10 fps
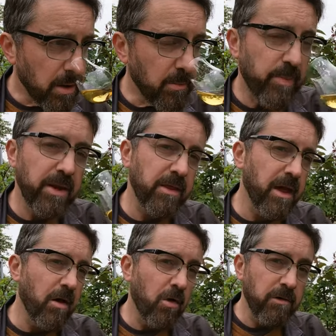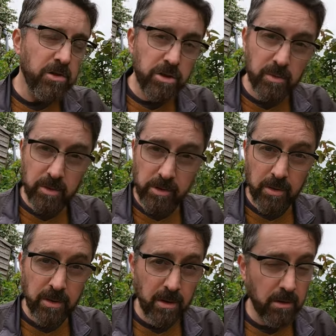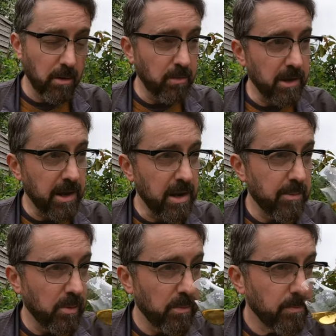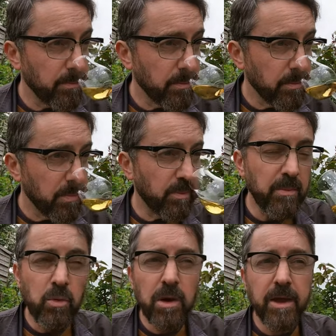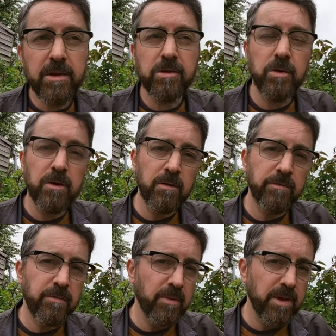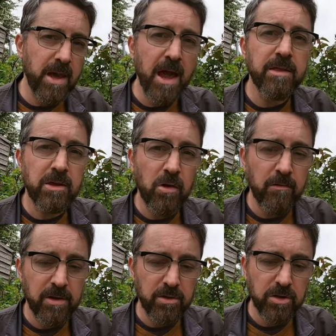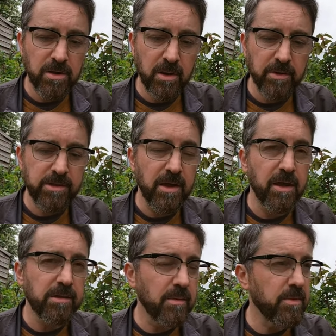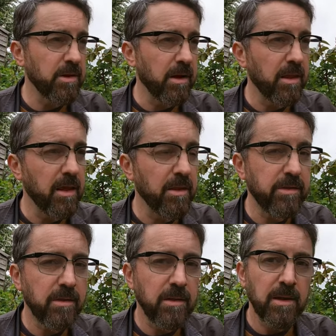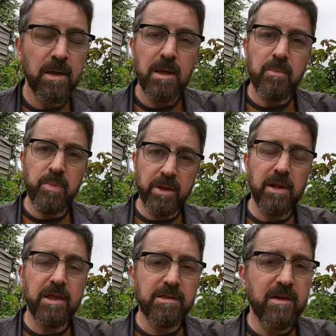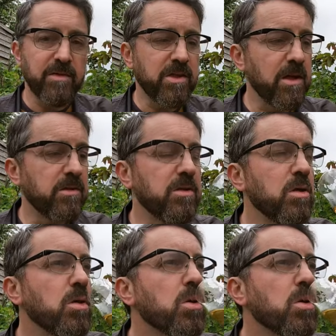And a bit of that orange that was on the label. A bit more like a sort of a candied orange, I would say, something like that. But let's have a taste.